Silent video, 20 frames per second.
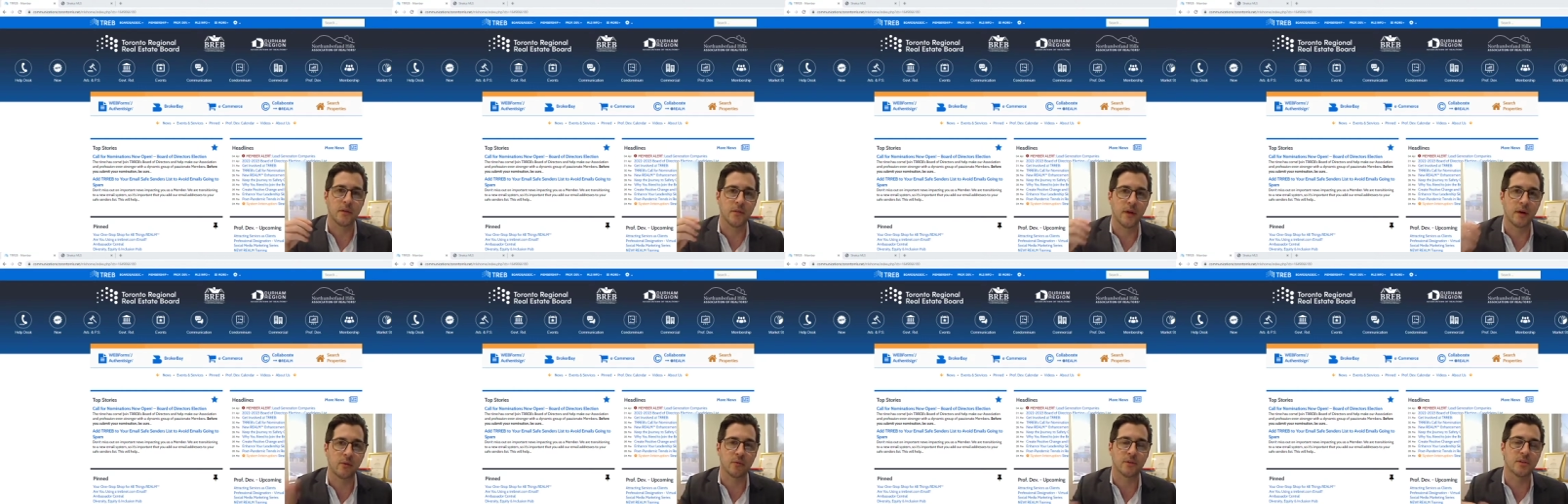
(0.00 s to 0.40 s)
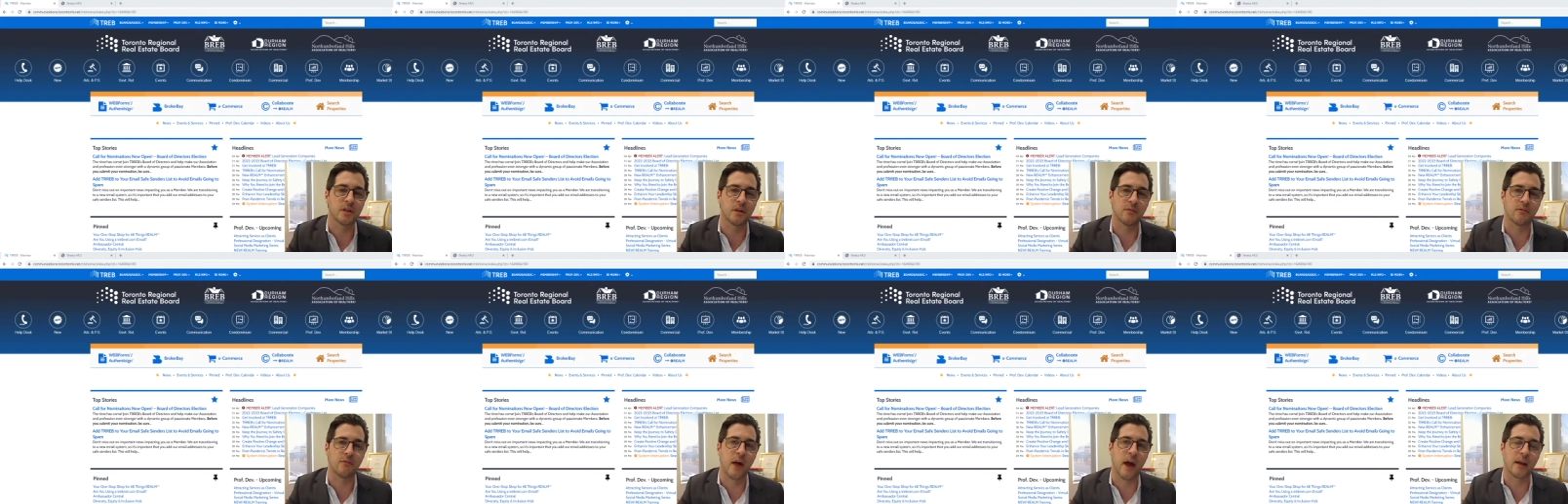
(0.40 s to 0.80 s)
they
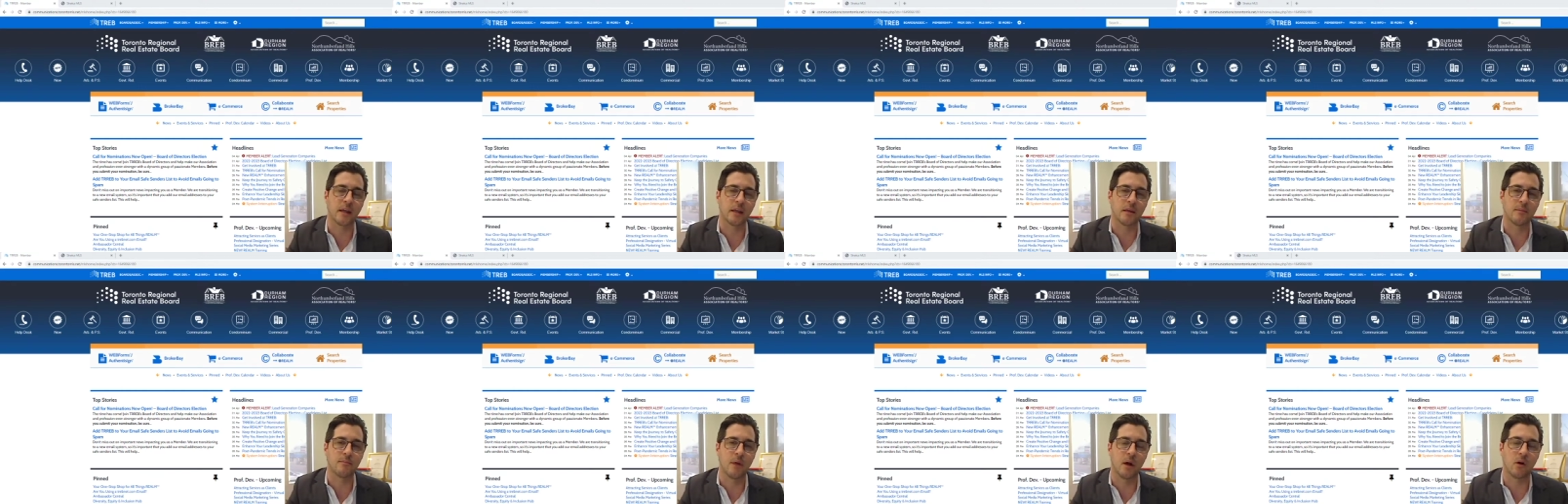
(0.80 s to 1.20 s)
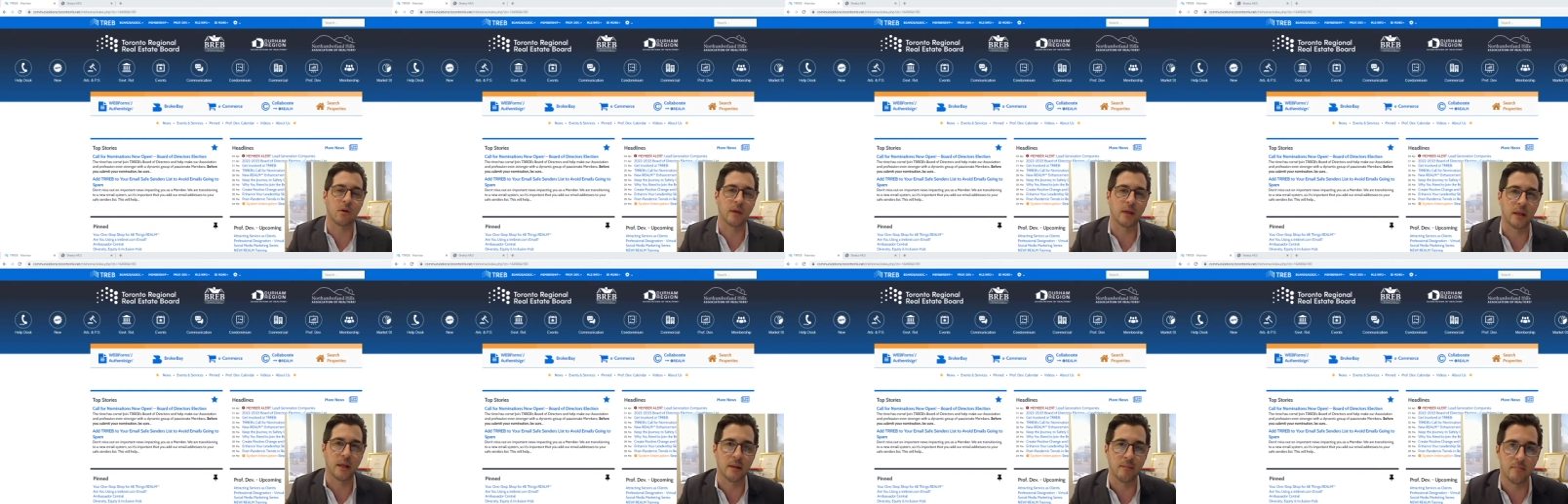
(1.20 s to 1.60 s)
receive that
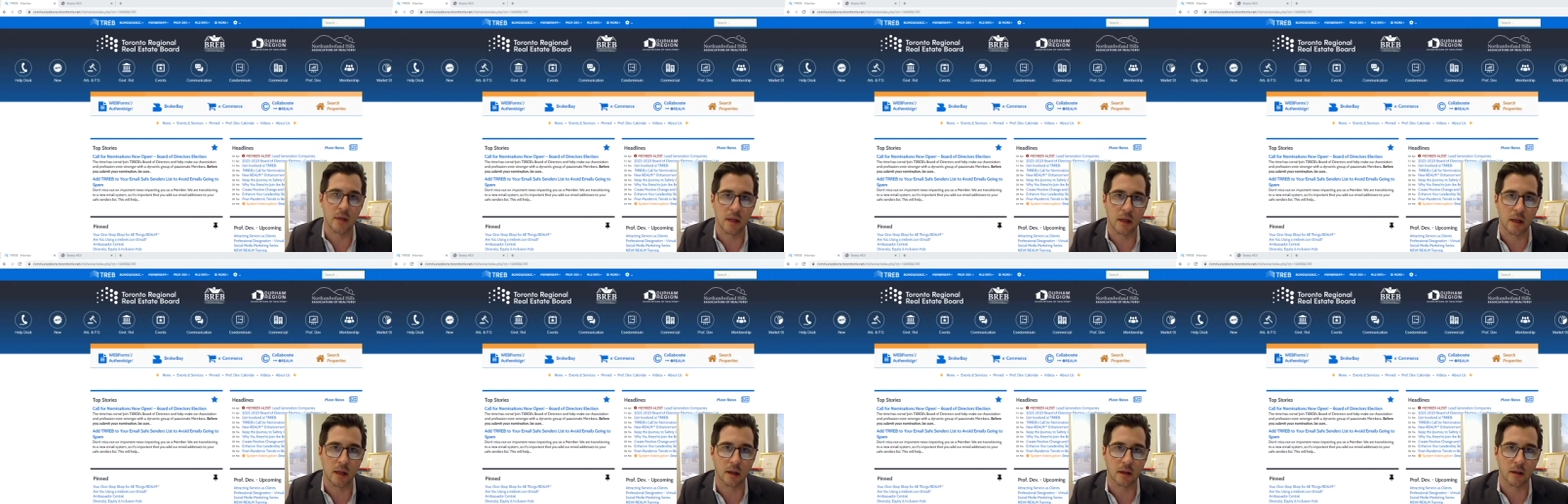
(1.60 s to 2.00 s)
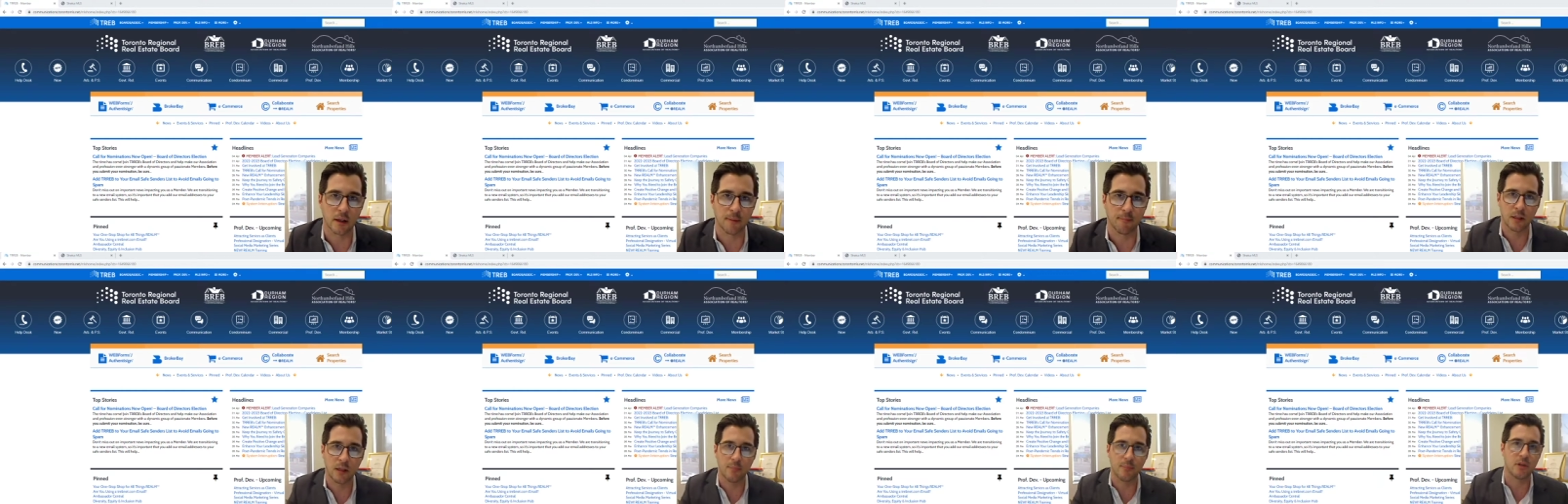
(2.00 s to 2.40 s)
email immediately.
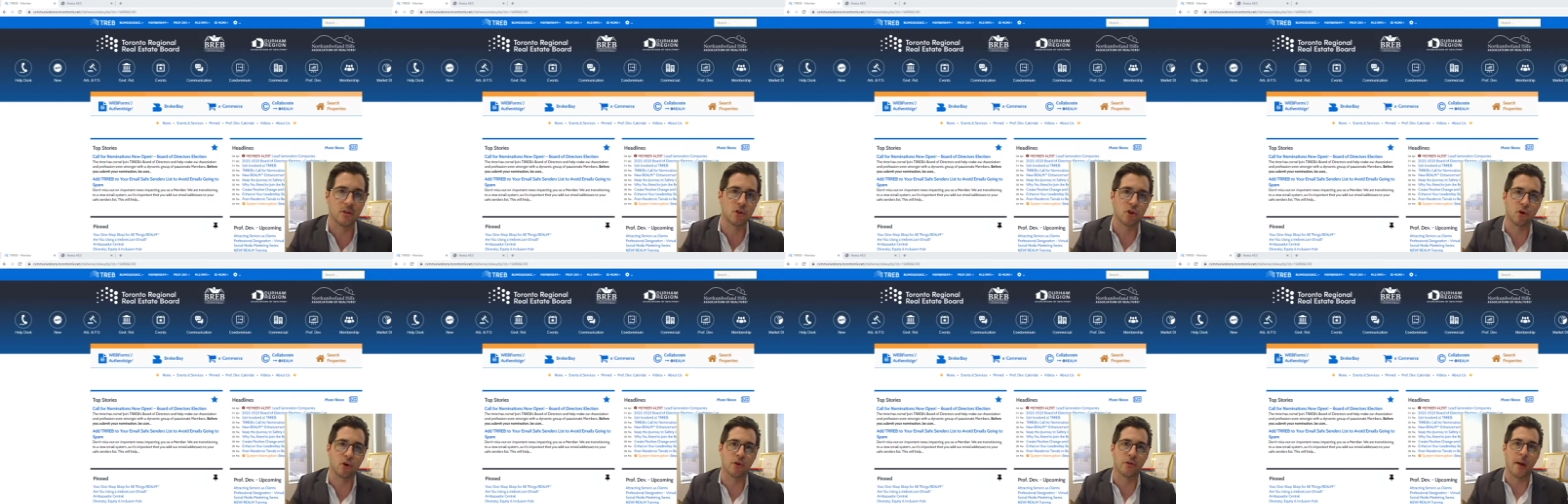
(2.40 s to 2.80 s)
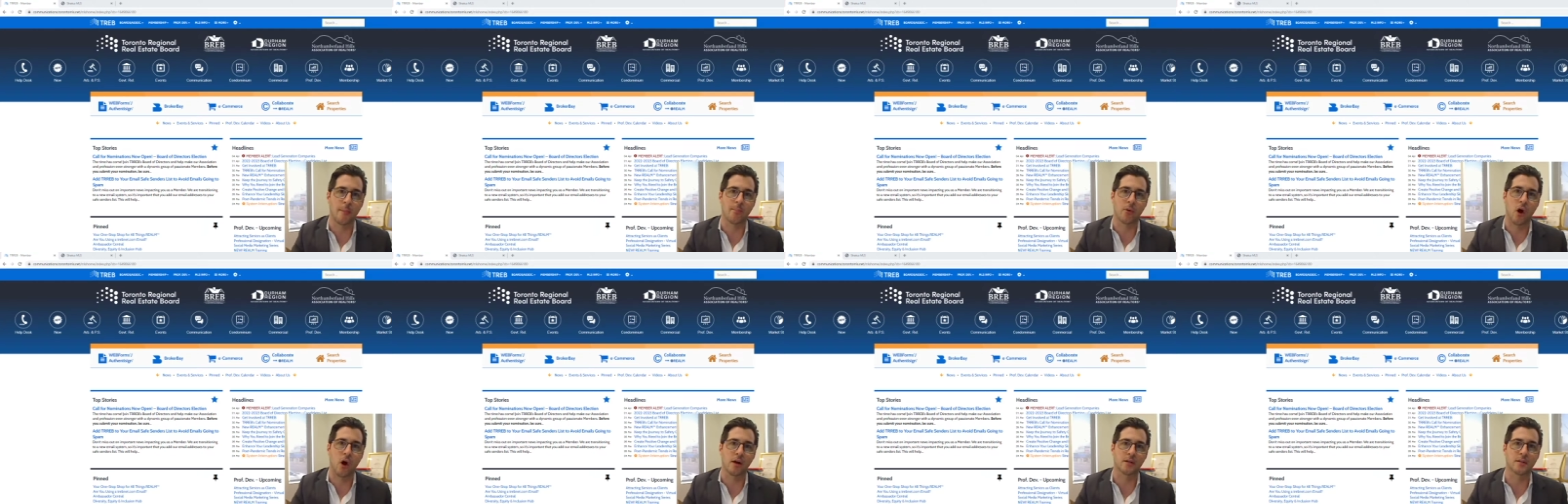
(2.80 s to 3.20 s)
Let me show you that
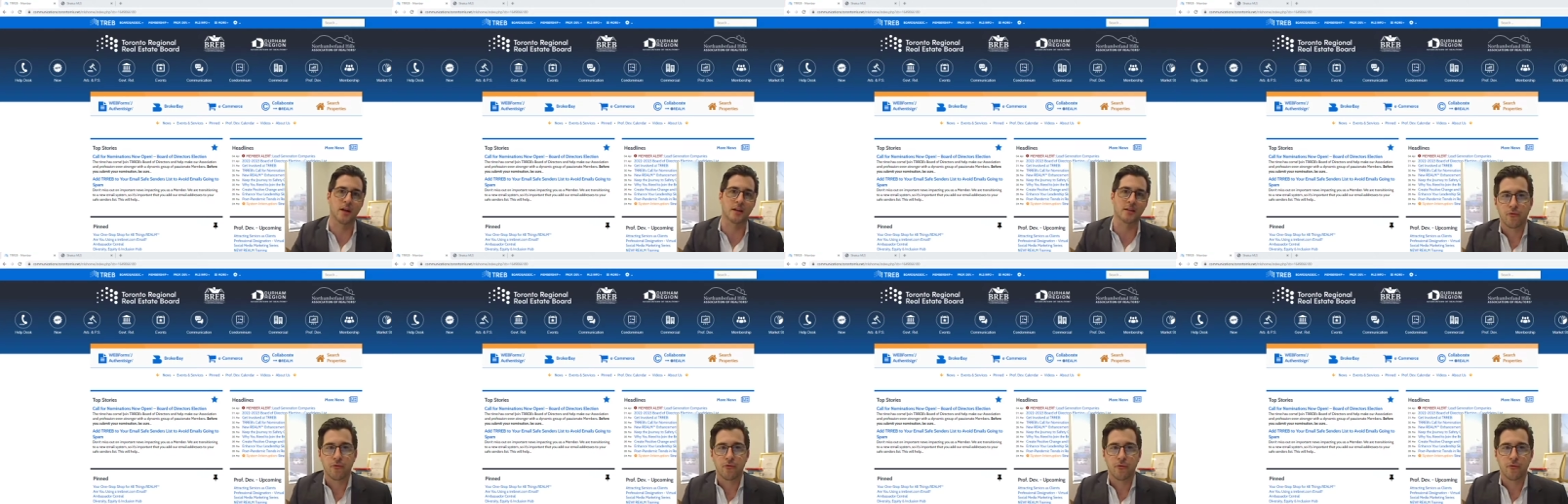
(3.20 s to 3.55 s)
process.